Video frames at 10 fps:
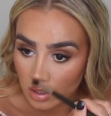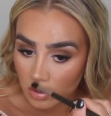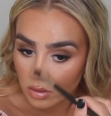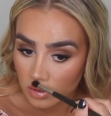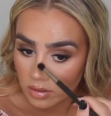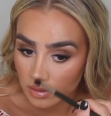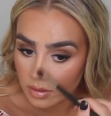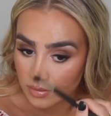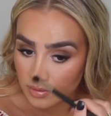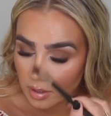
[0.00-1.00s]
On the
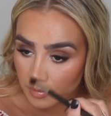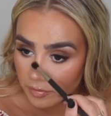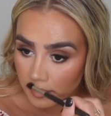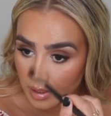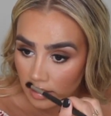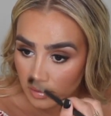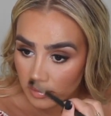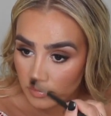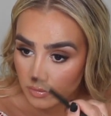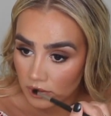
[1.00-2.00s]
tip of my
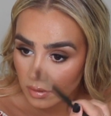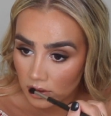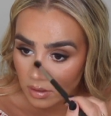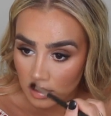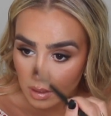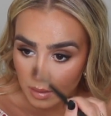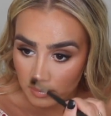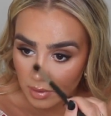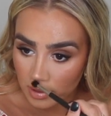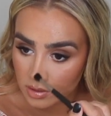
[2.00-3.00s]
nose.
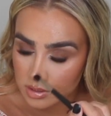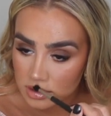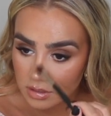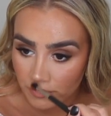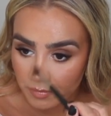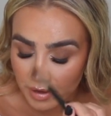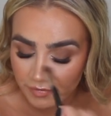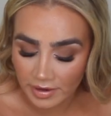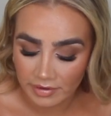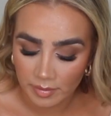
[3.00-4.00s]
My nose is my
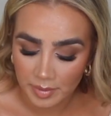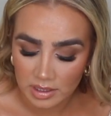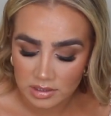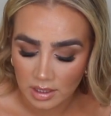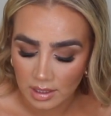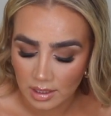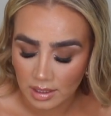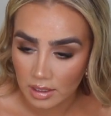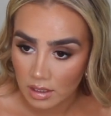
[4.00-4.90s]
favourite part to highlight.